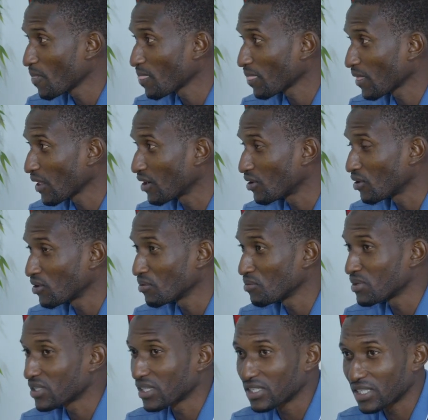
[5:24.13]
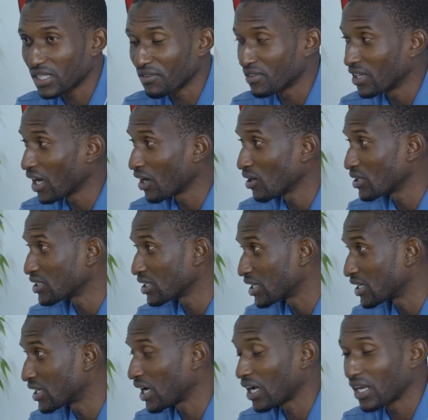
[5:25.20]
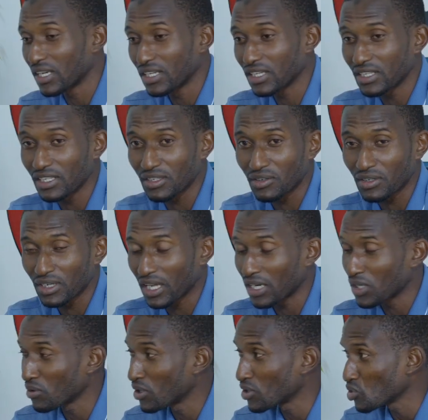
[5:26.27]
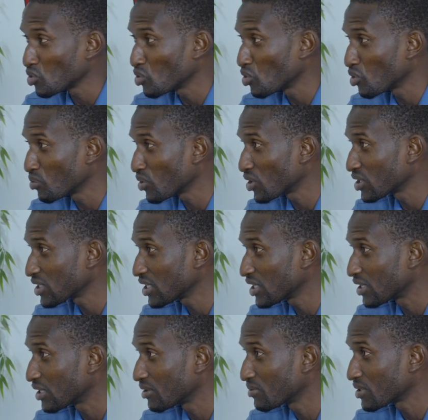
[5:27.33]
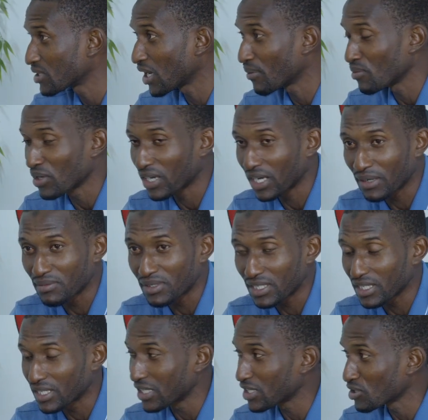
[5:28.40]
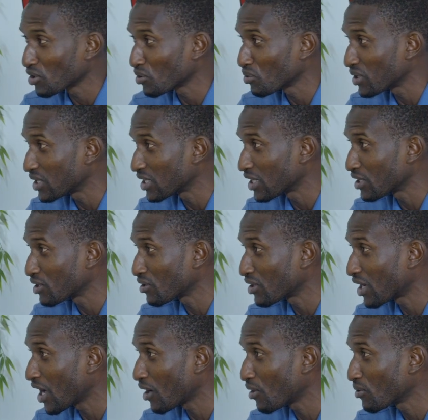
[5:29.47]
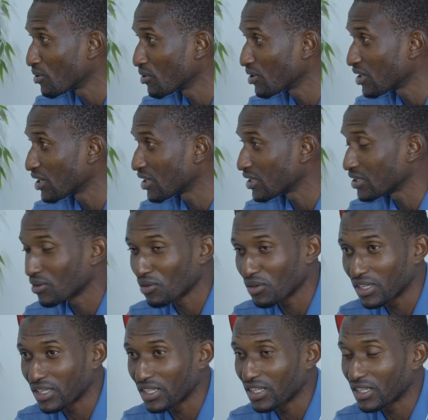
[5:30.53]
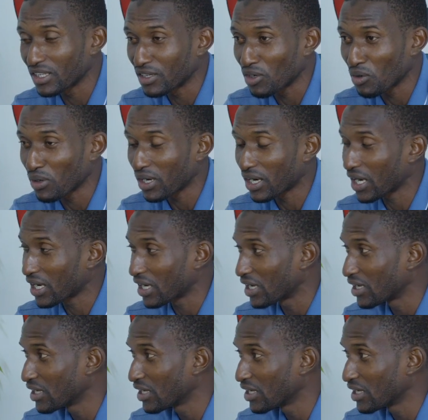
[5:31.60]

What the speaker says: Mr. Sirif Jallo is retired. They are the ones who groomed us in. Mr. Abdul Karim C is not with the region now. In the lower cadre.